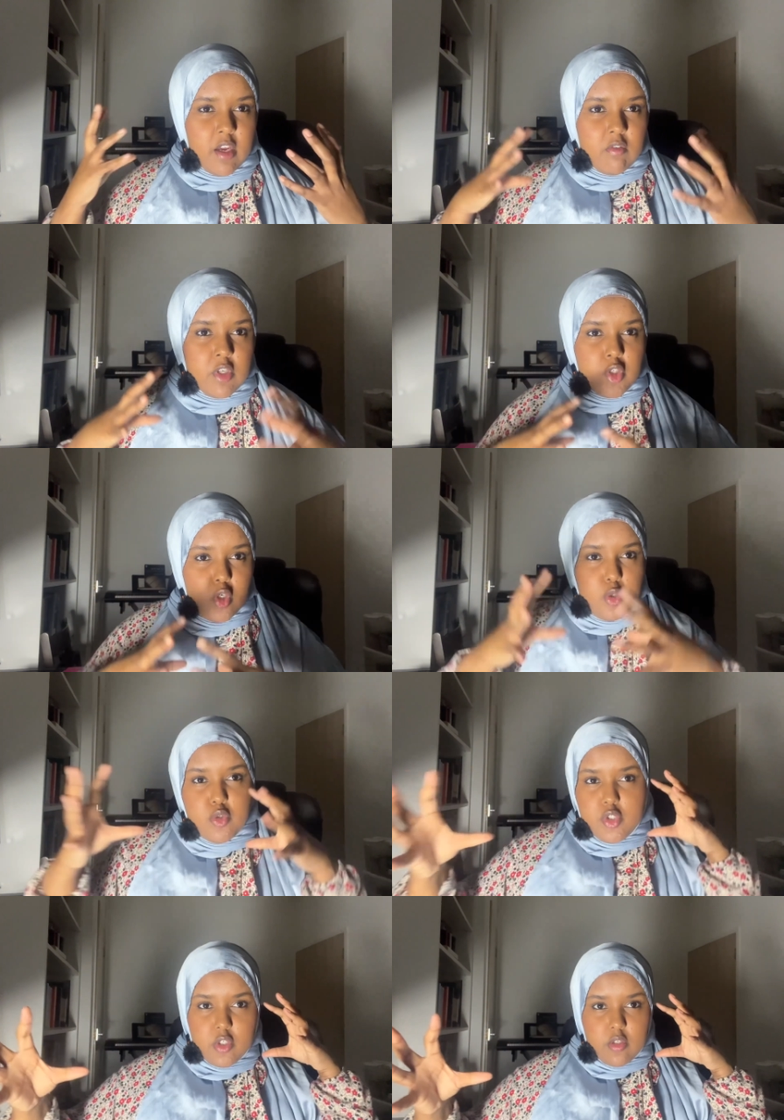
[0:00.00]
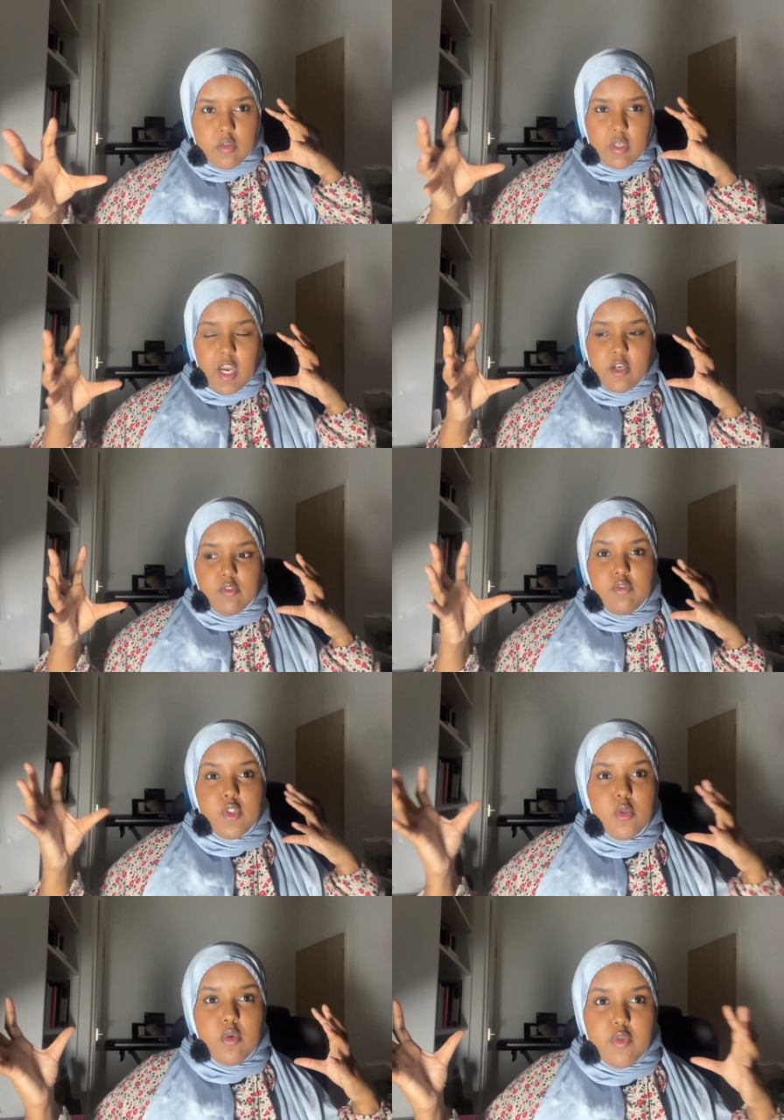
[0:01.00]
resolution kind of
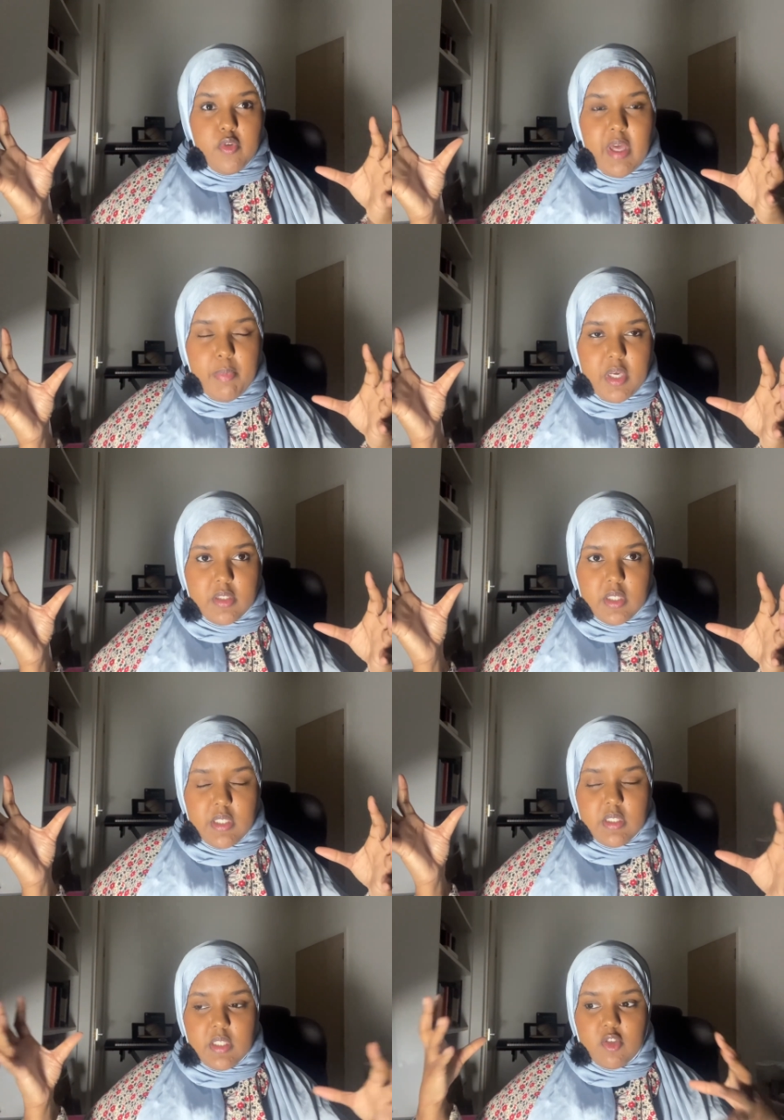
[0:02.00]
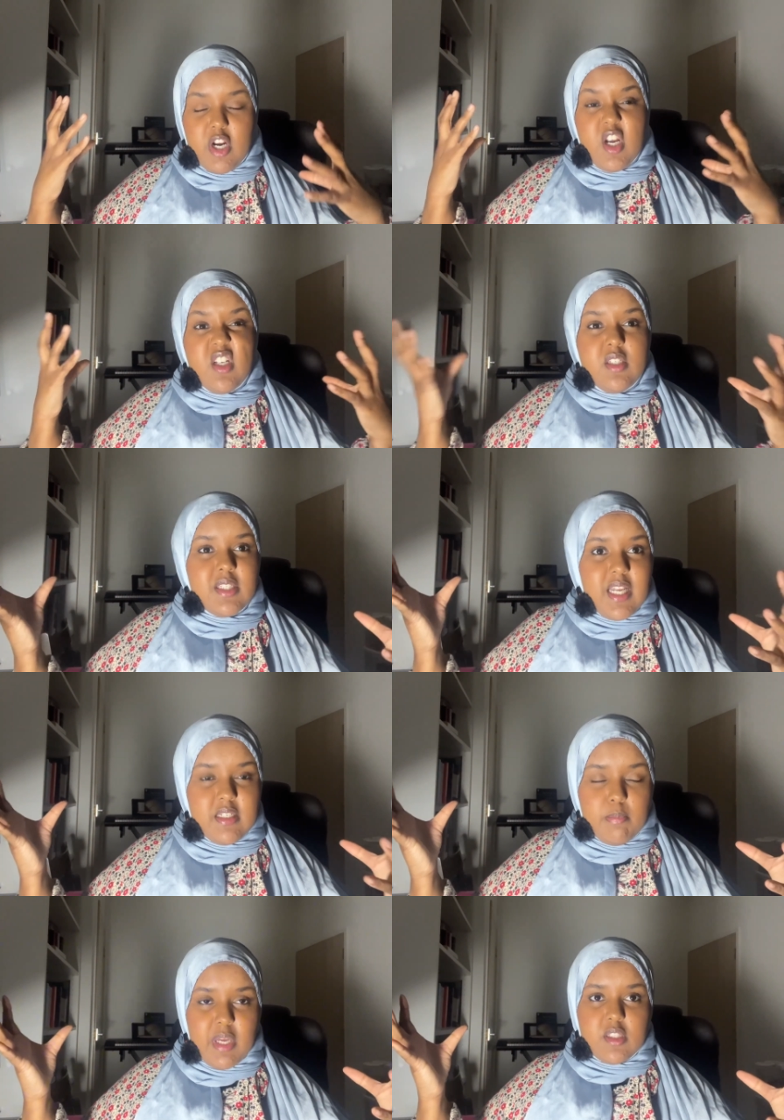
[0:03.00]
view of who that person is and trying to understand
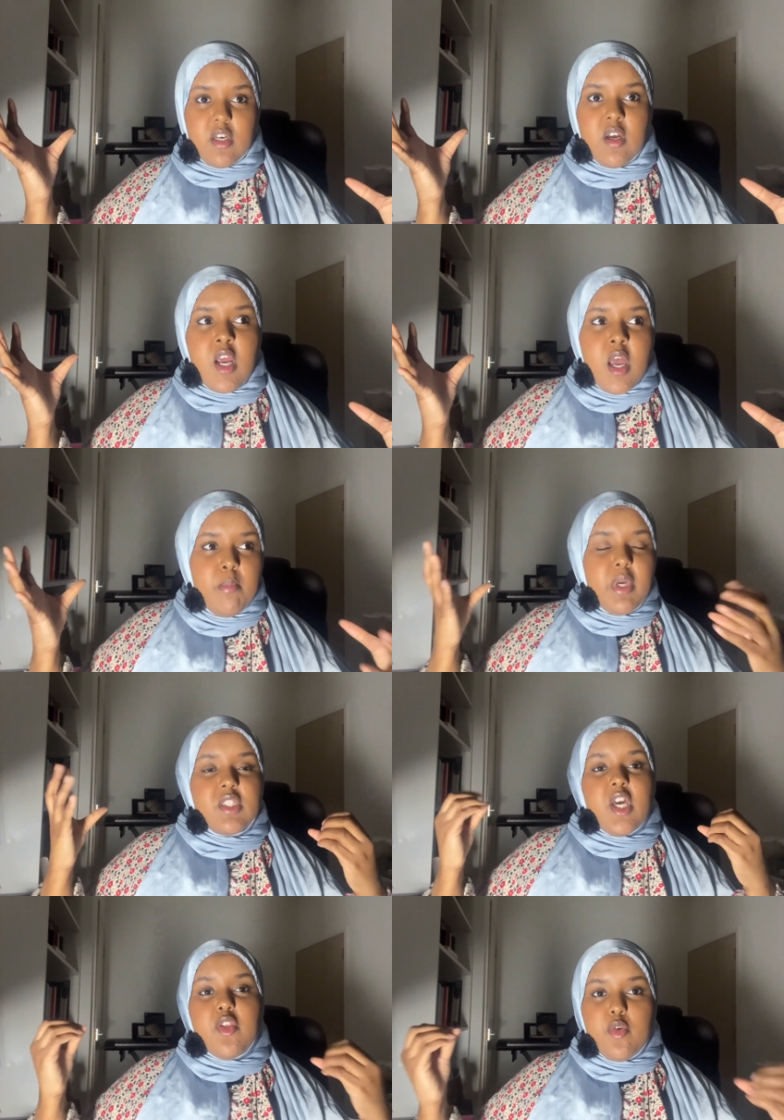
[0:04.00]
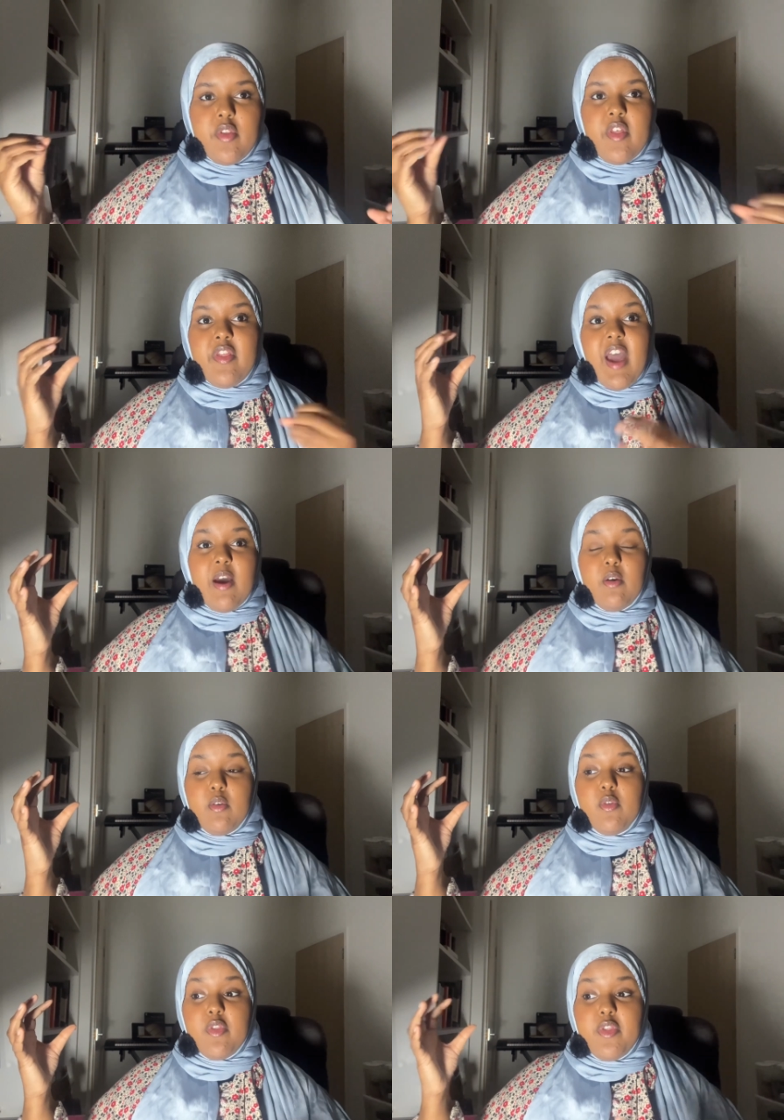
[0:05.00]
it better, because I thought that
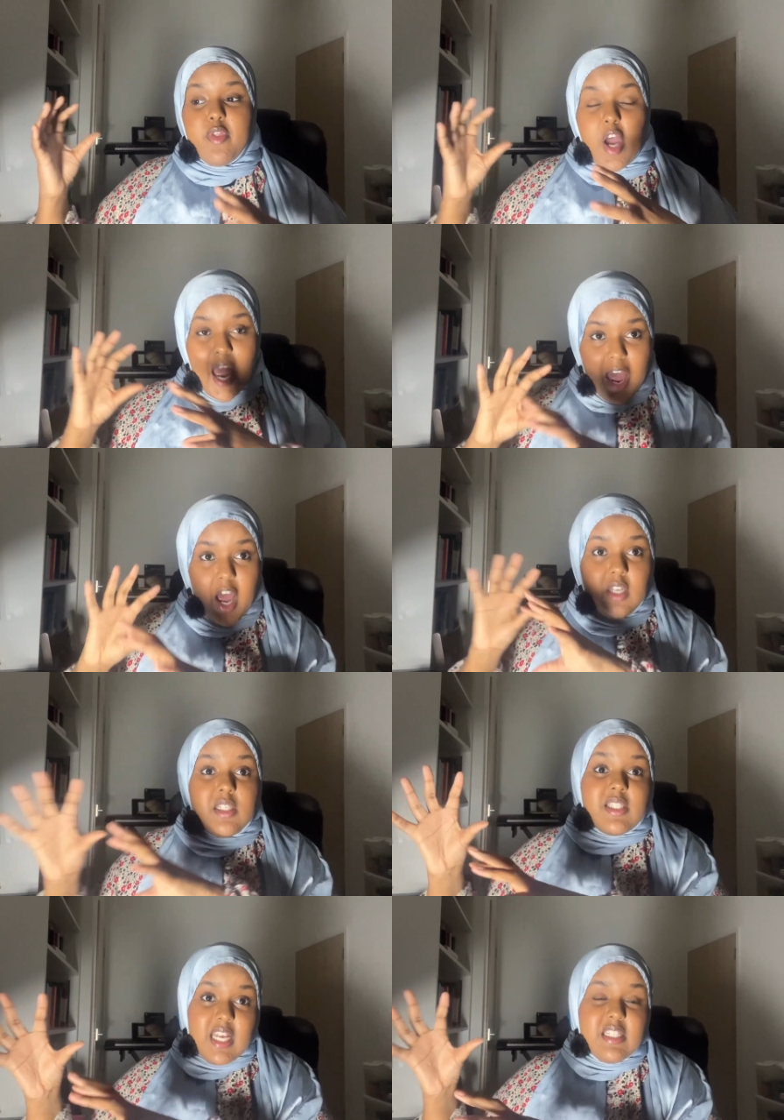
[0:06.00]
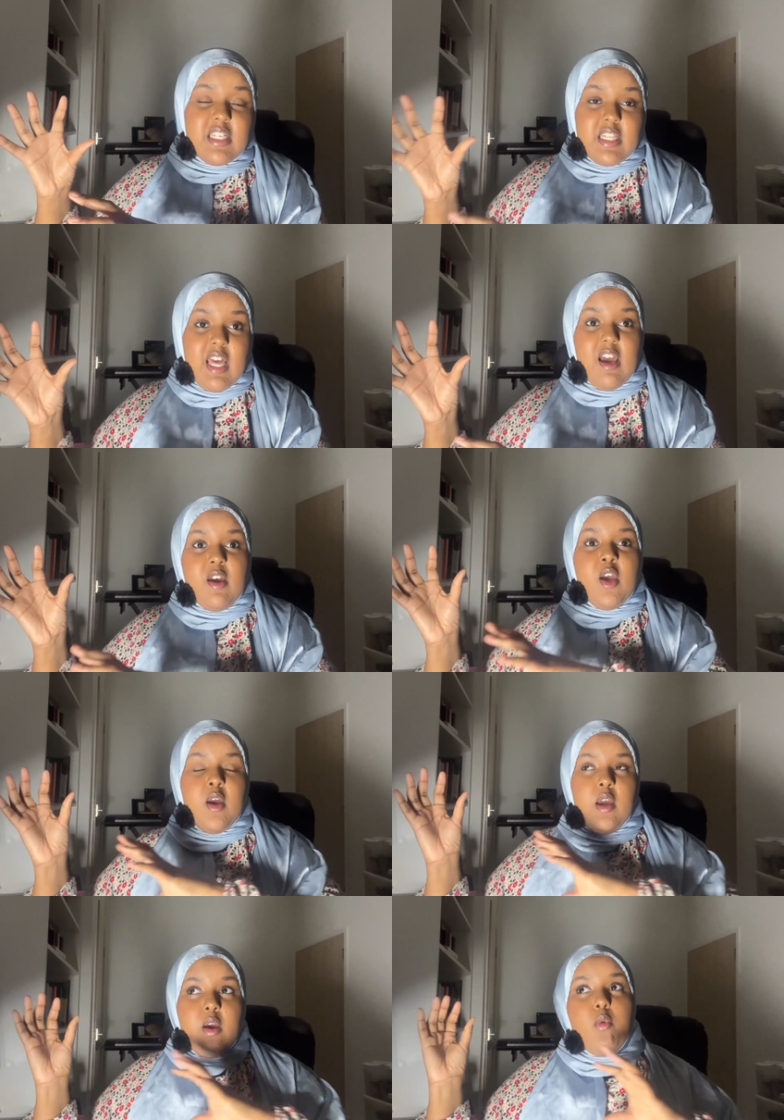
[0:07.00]
understanding that
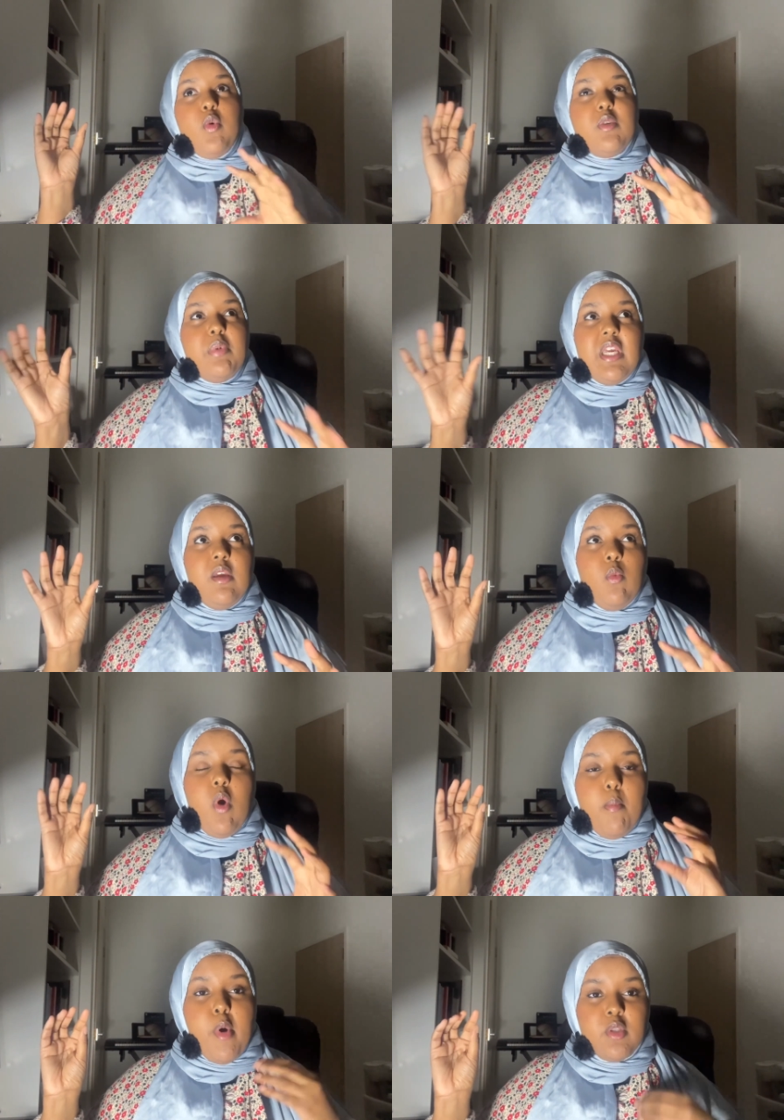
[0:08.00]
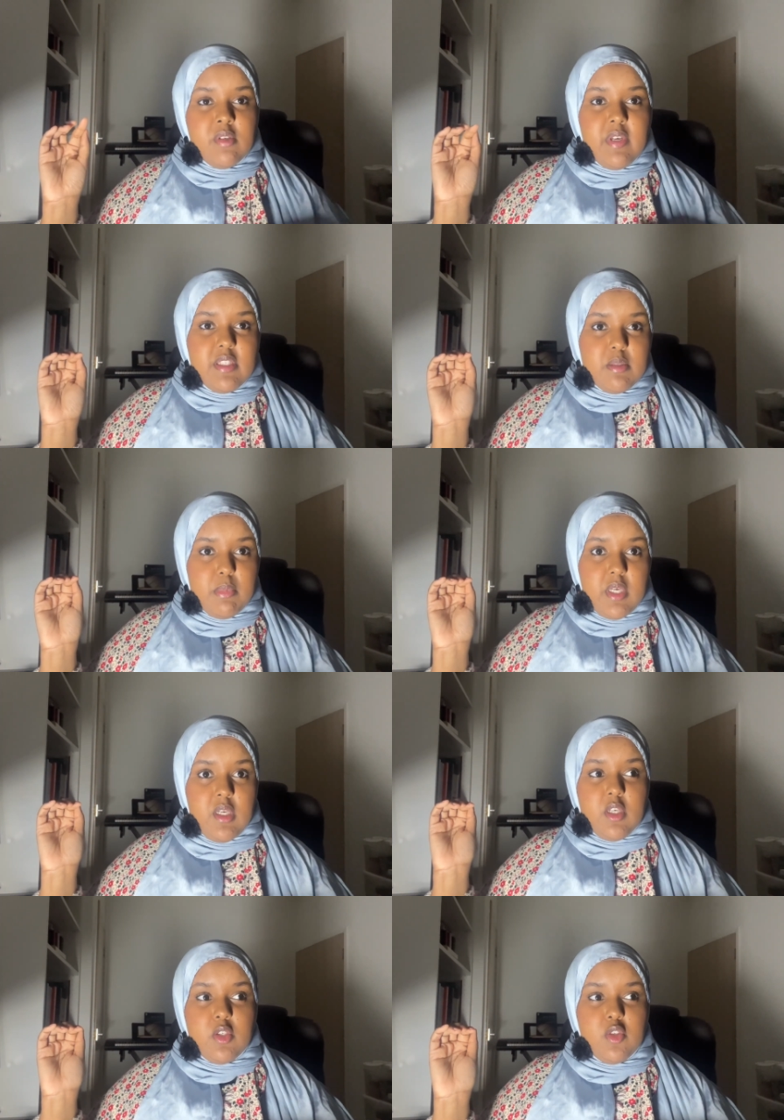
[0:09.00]
would be what motivates me
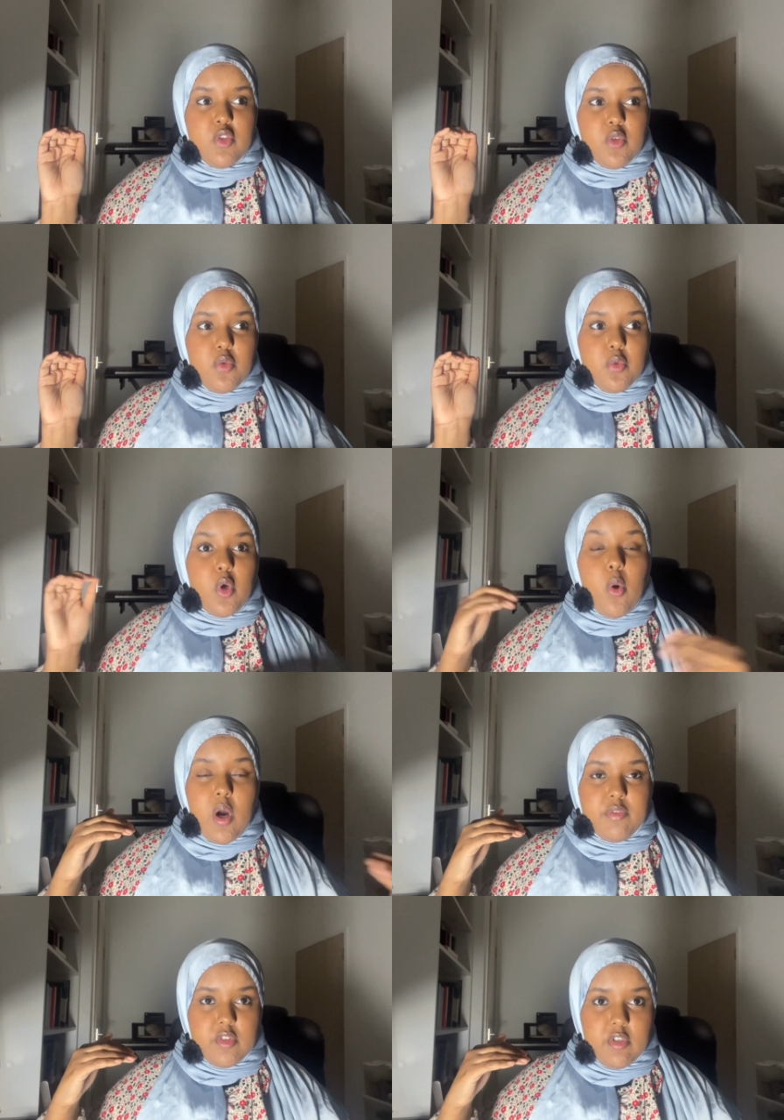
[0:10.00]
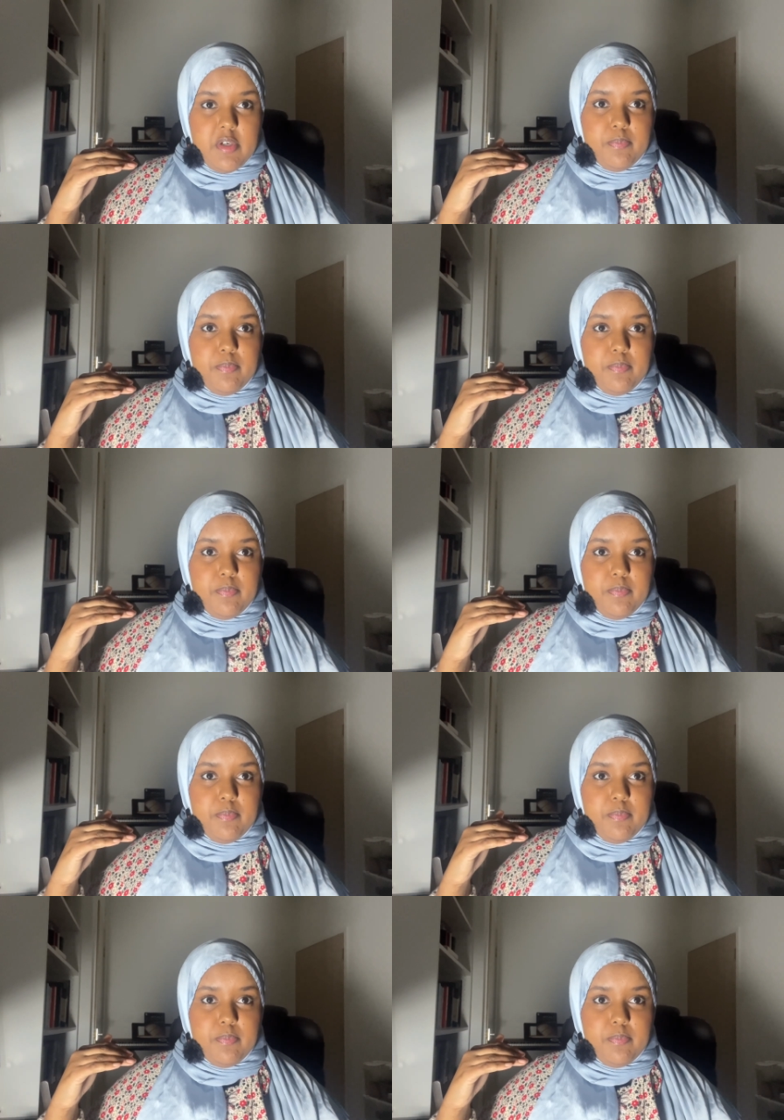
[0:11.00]
to go after it.